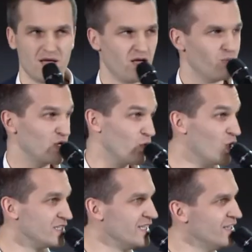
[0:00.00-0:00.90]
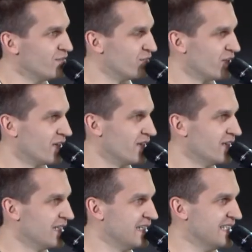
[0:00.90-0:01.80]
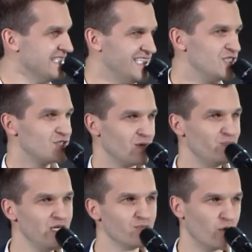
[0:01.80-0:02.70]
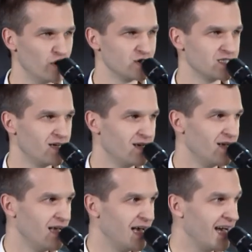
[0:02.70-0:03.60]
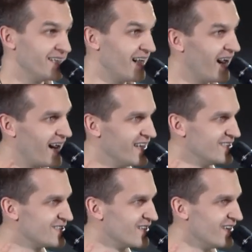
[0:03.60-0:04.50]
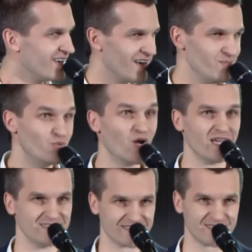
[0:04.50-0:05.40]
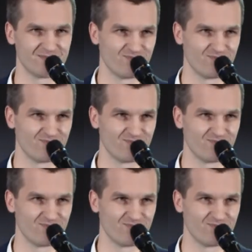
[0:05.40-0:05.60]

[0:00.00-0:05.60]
But what if digital billboards had eyes and brains?